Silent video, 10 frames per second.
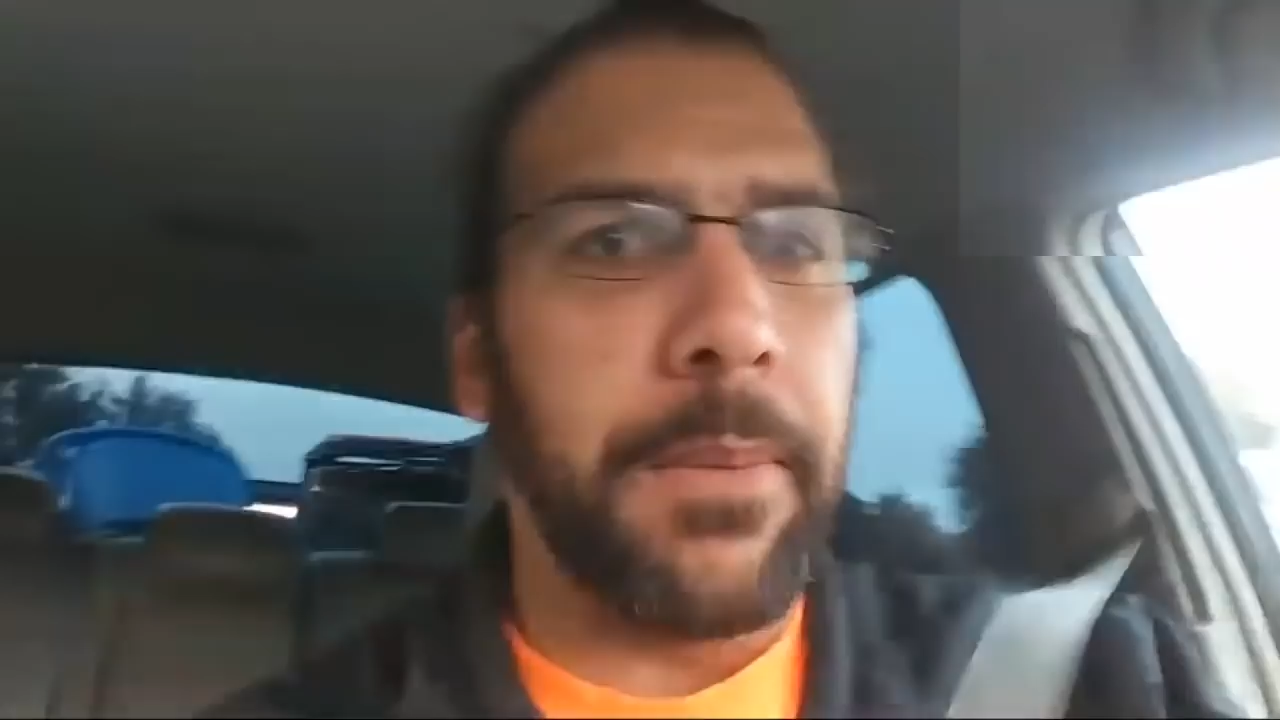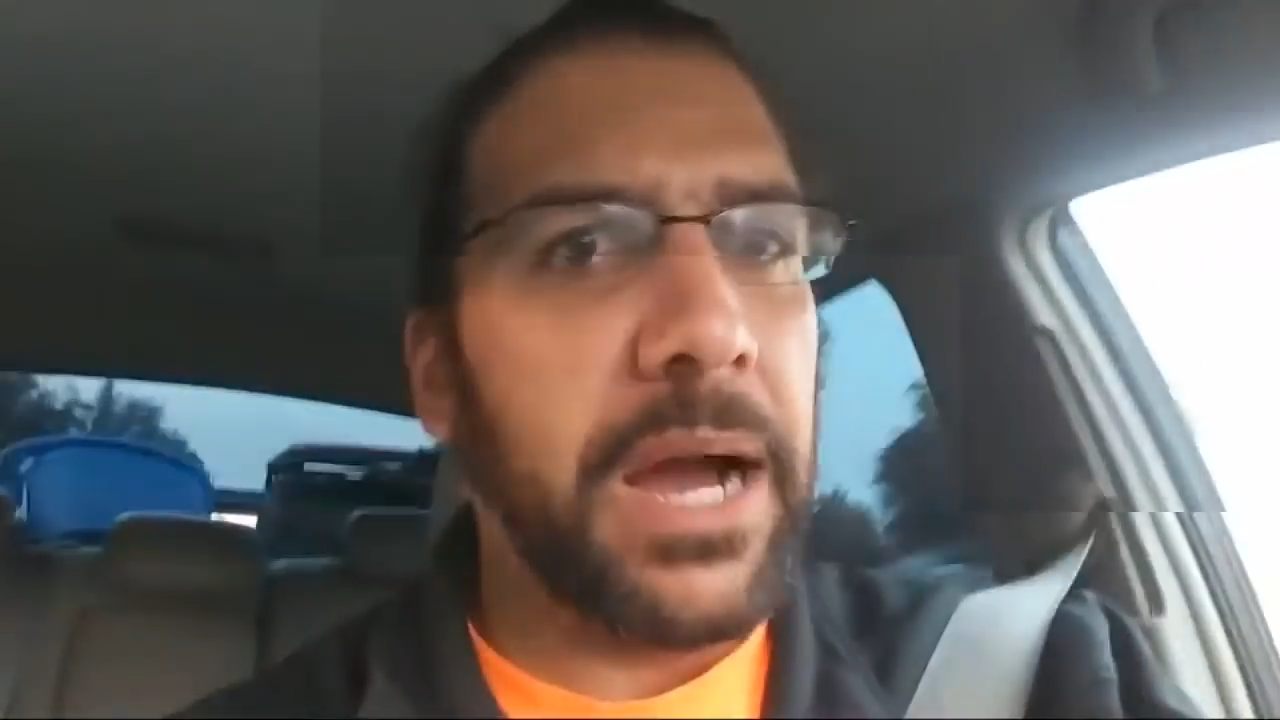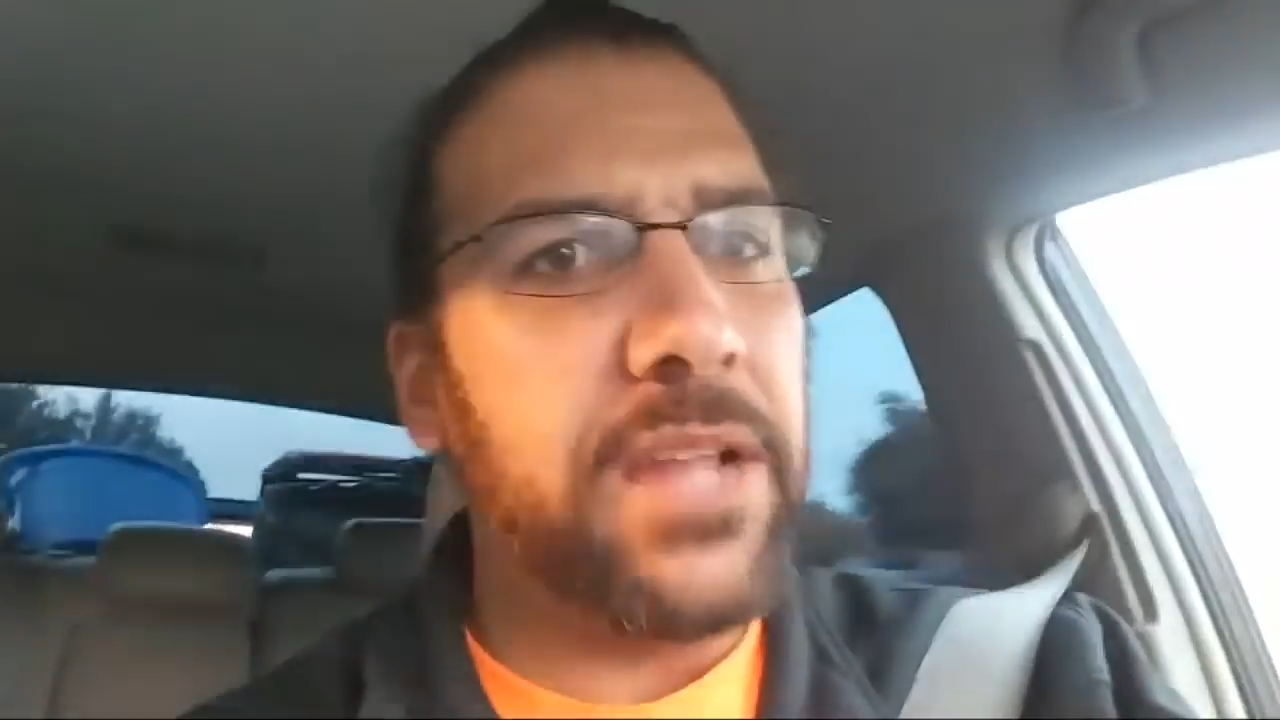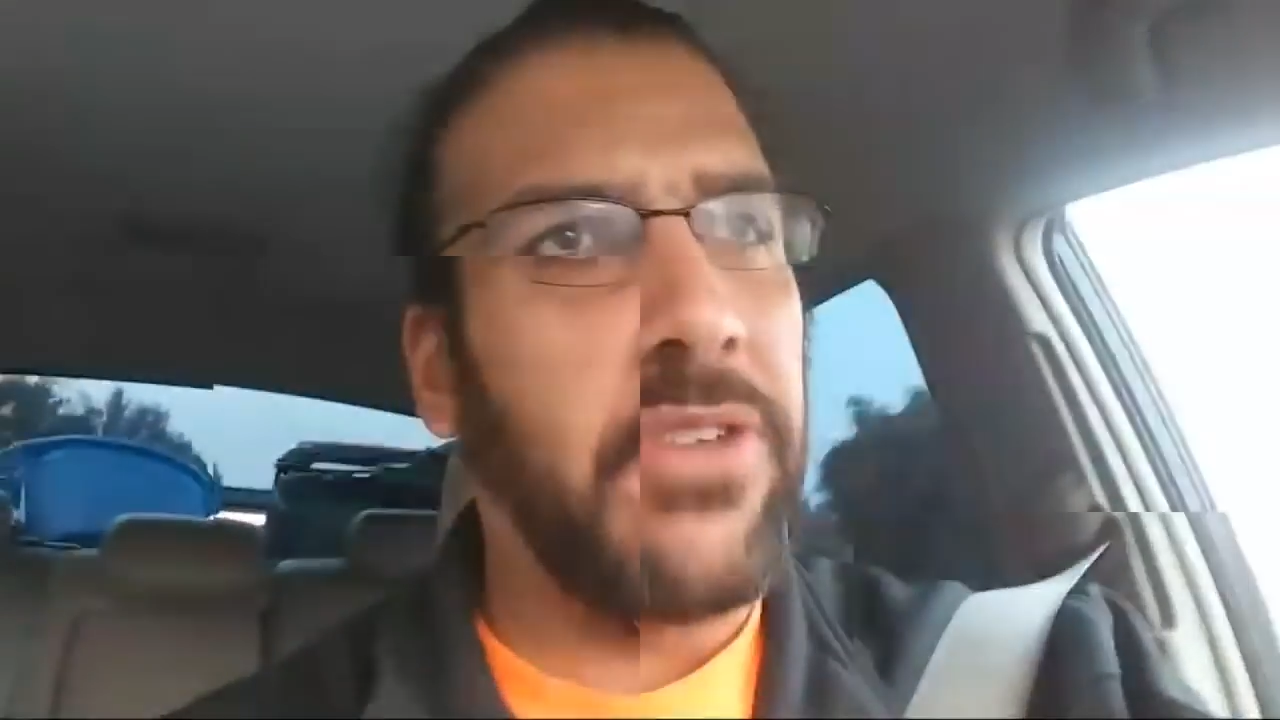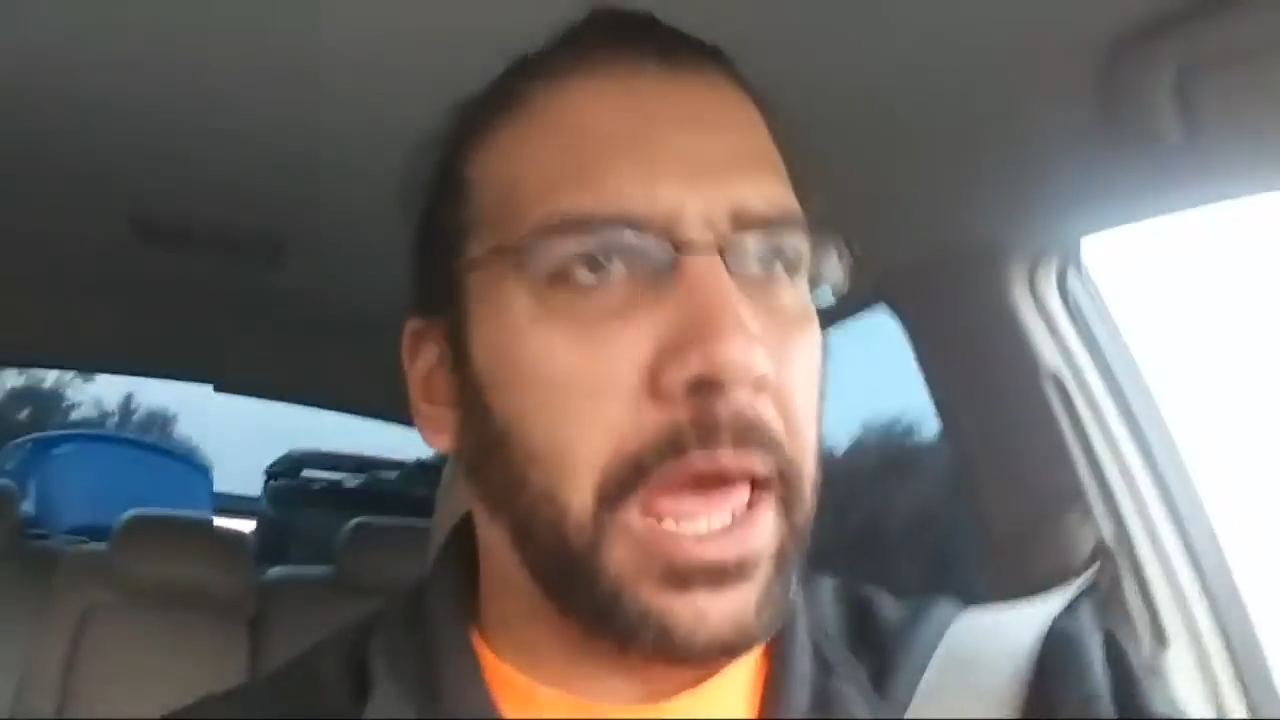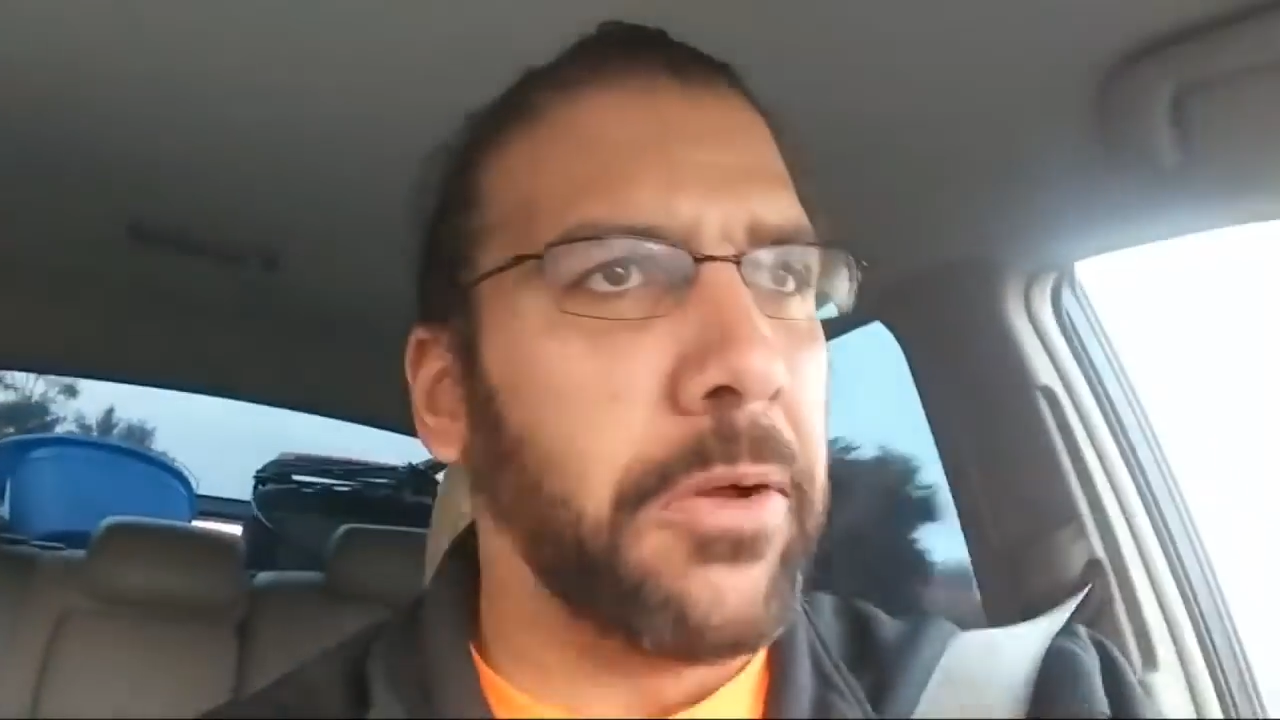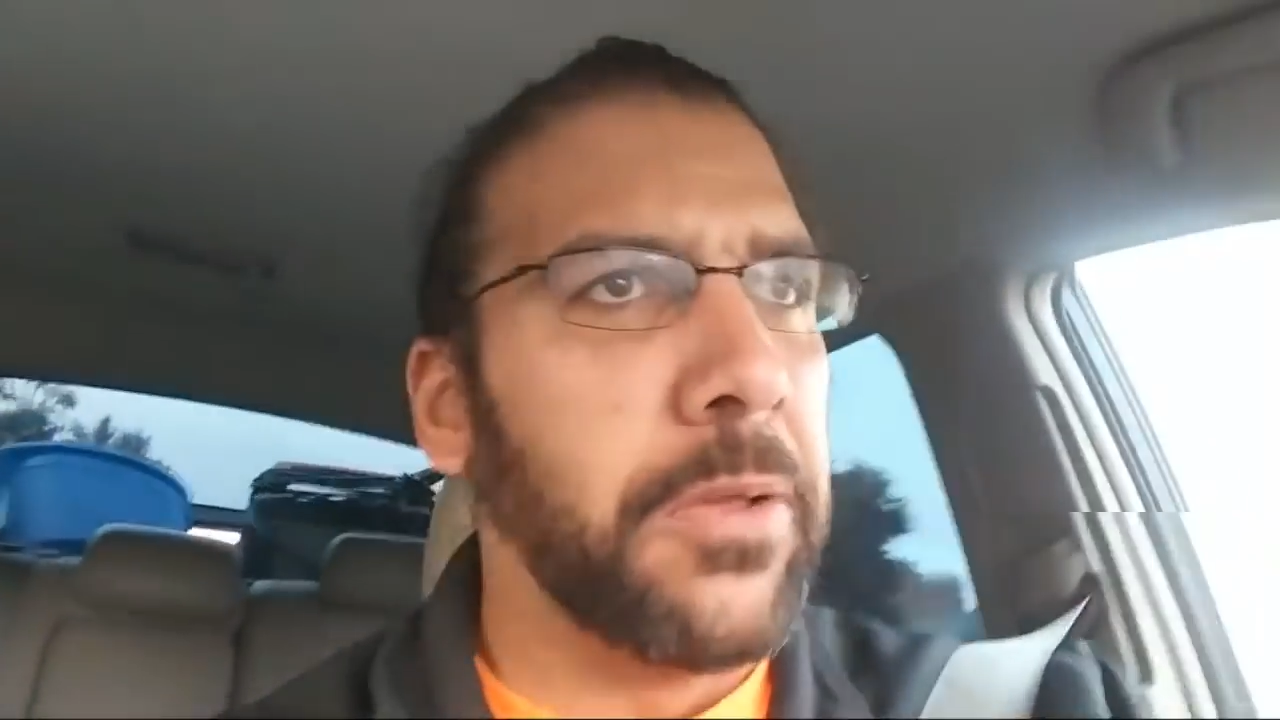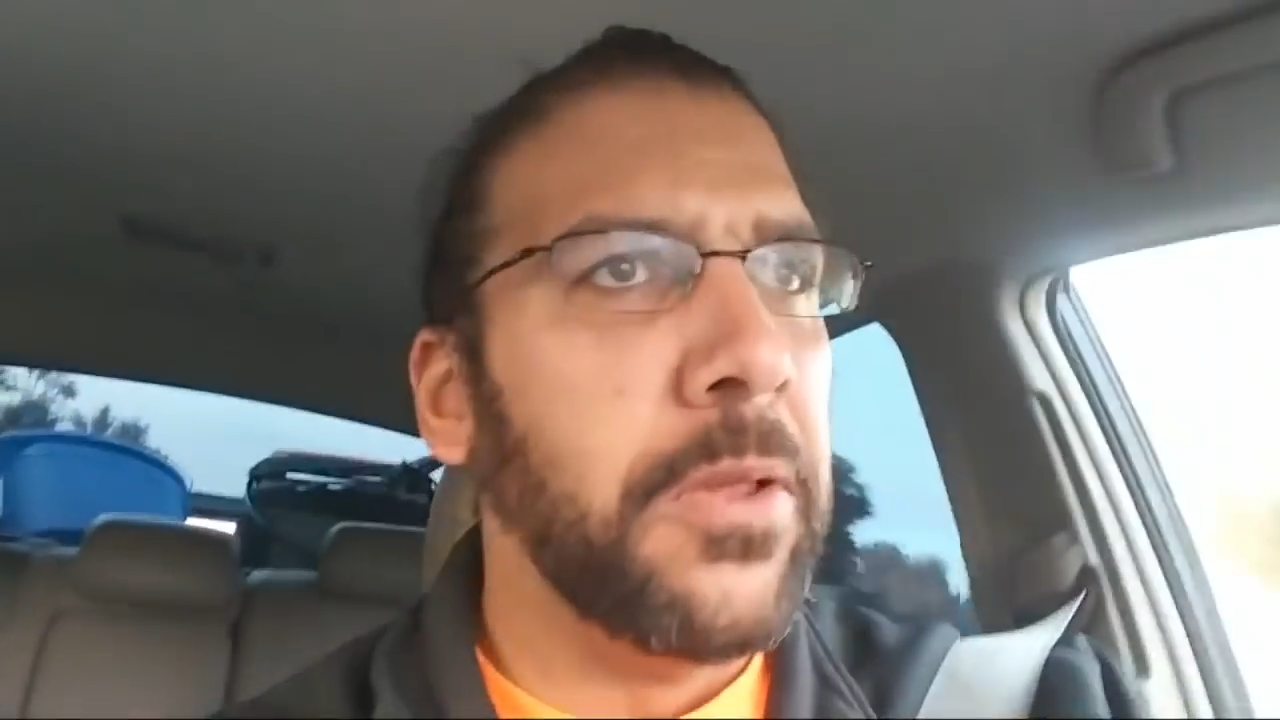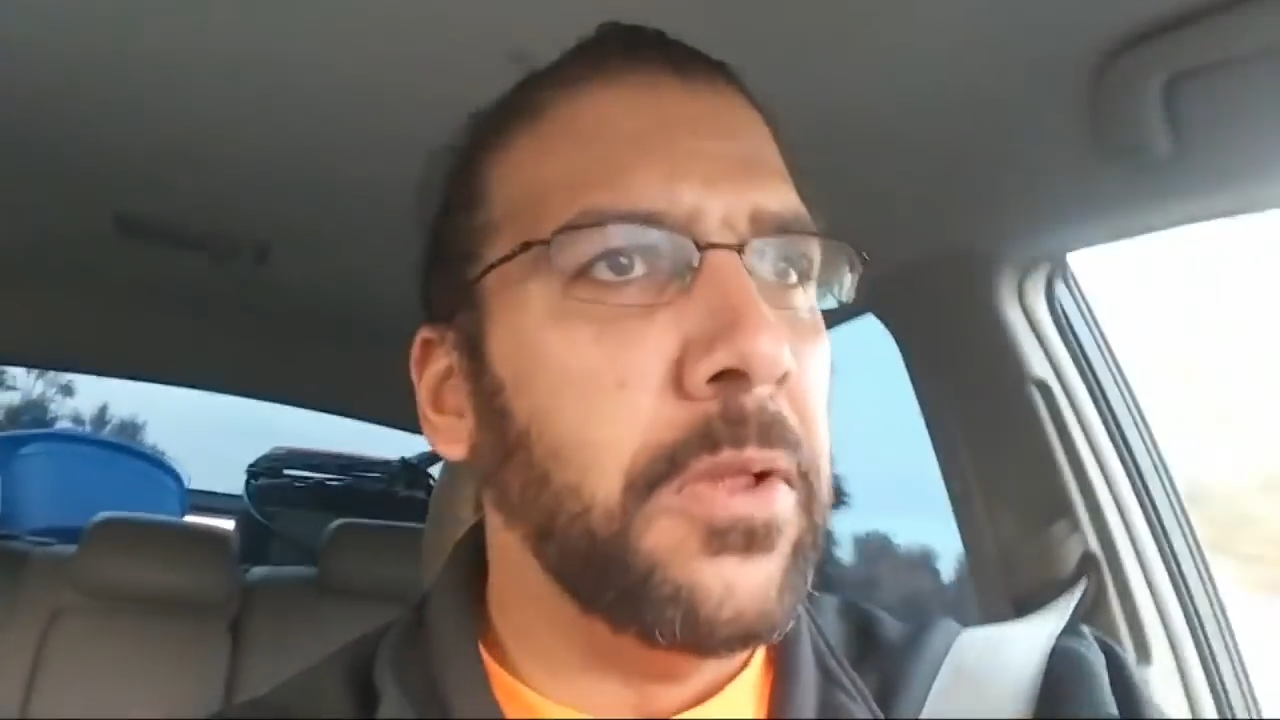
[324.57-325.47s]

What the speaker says: channel